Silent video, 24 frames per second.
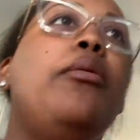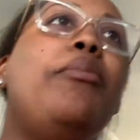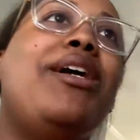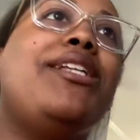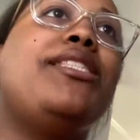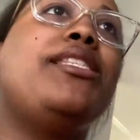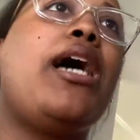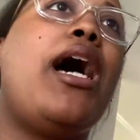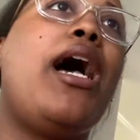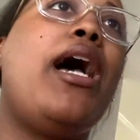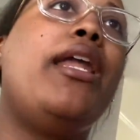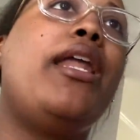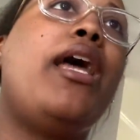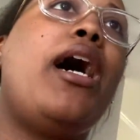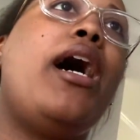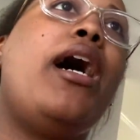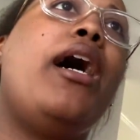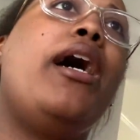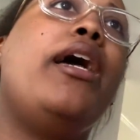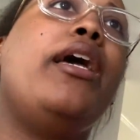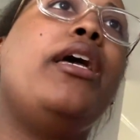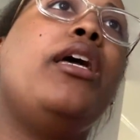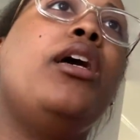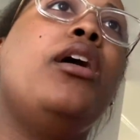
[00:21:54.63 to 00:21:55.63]
a
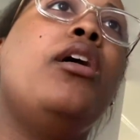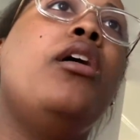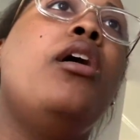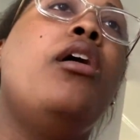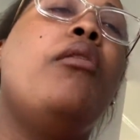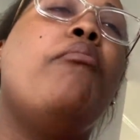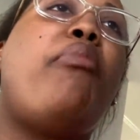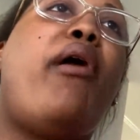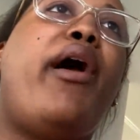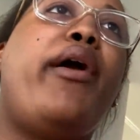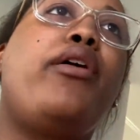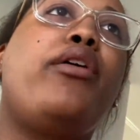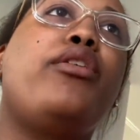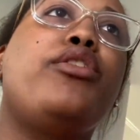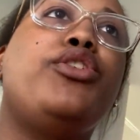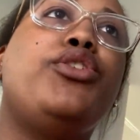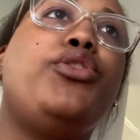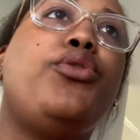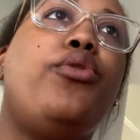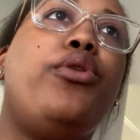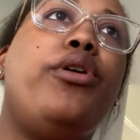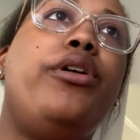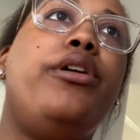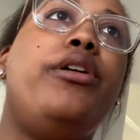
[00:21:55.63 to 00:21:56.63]
tie-dye biker
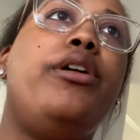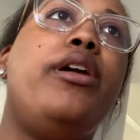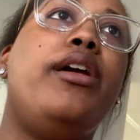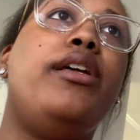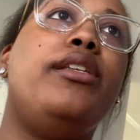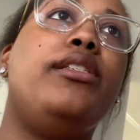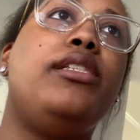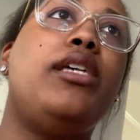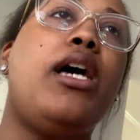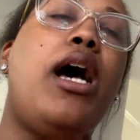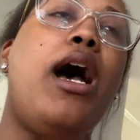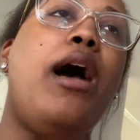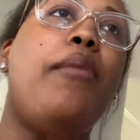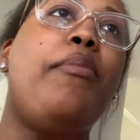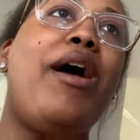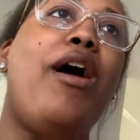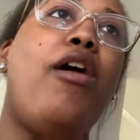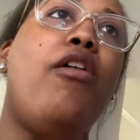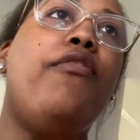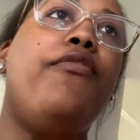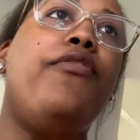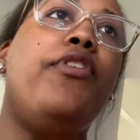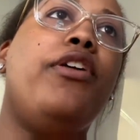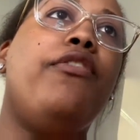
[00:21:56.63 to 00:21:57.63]
short and top
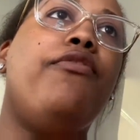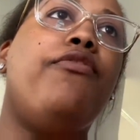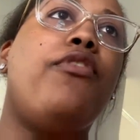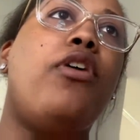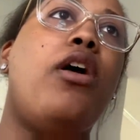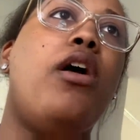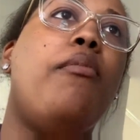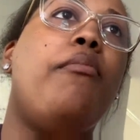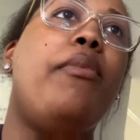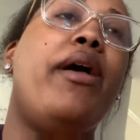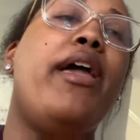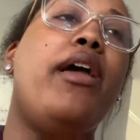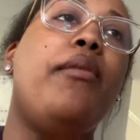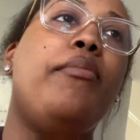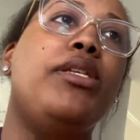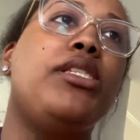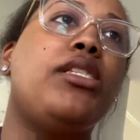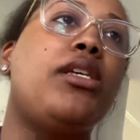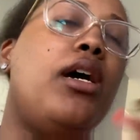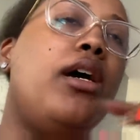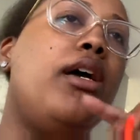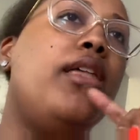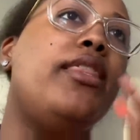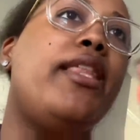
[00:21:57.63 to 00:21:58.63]
outfit from
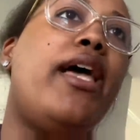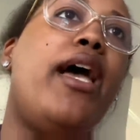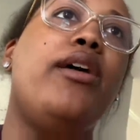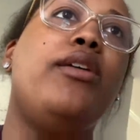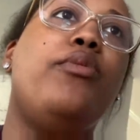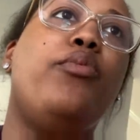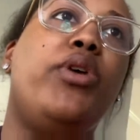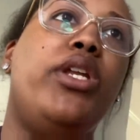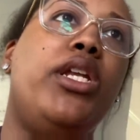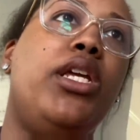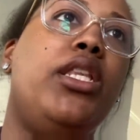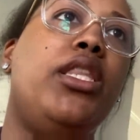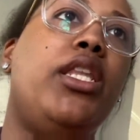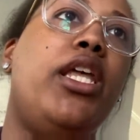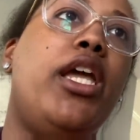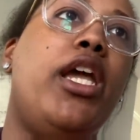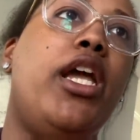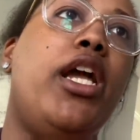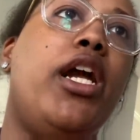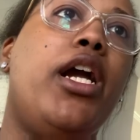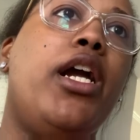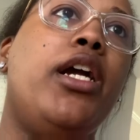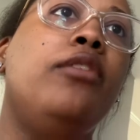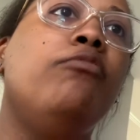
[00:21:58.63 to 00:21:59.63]
Amazon that went in
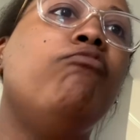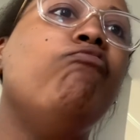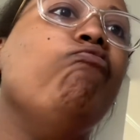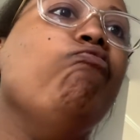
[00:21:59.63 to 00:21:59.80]
there.